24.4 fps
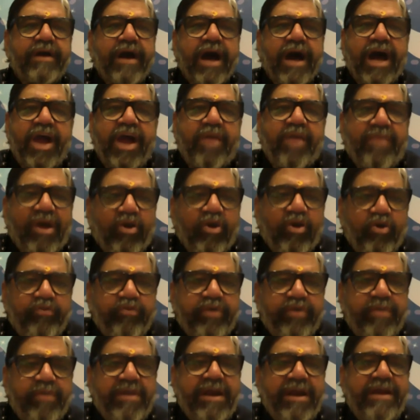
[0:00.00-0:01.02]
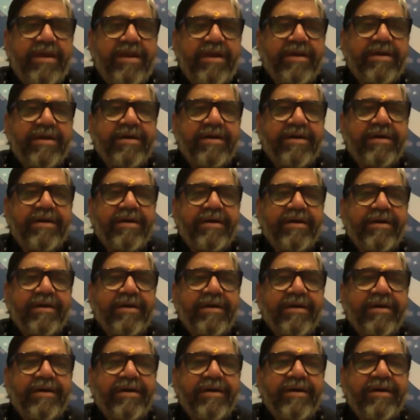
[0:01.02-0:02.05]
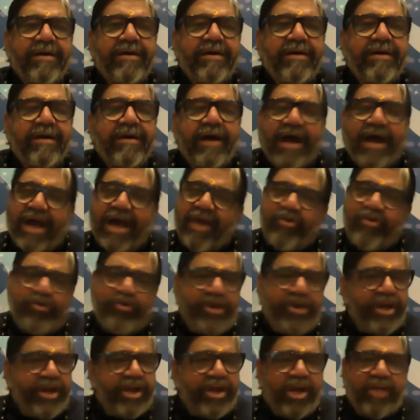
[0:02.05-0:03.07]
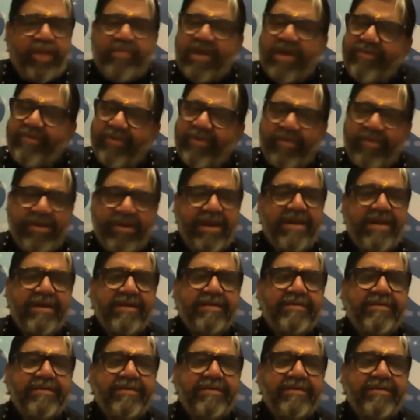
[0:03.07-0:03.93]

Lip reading: I have my own family. I have to take care of my family.